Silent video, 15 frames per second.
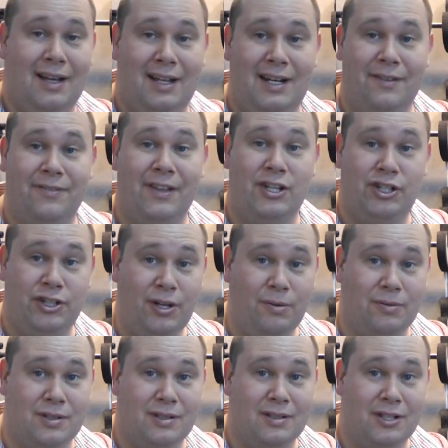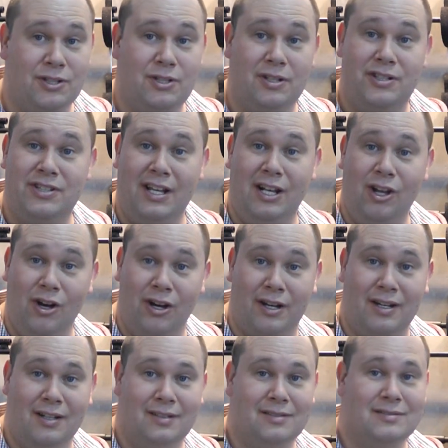And if they shoot as good as they look,
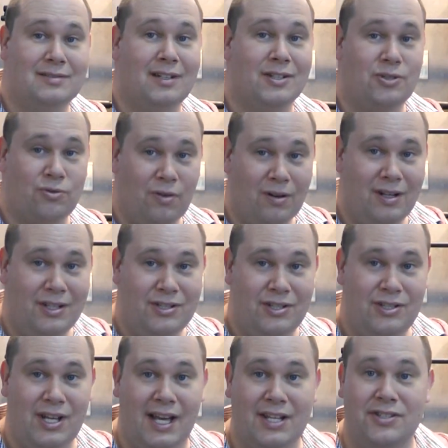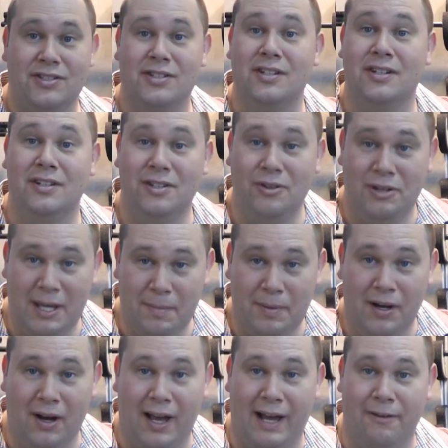I strongly suggest you keep
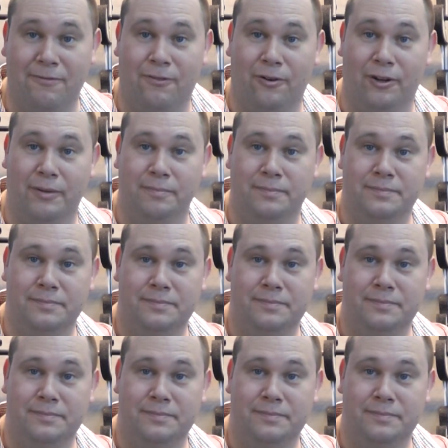an eye out for them.